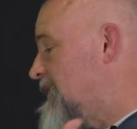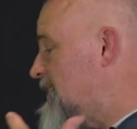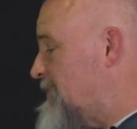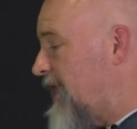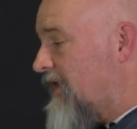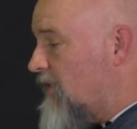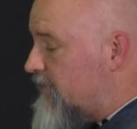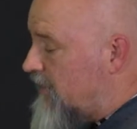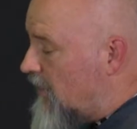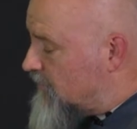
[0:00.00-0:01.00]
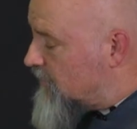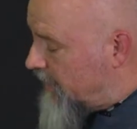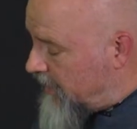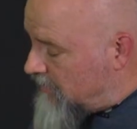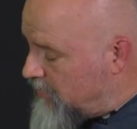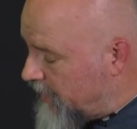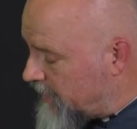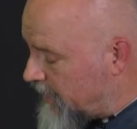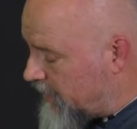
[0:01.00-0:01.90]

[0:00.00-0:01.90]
you might go with the all-terrain. But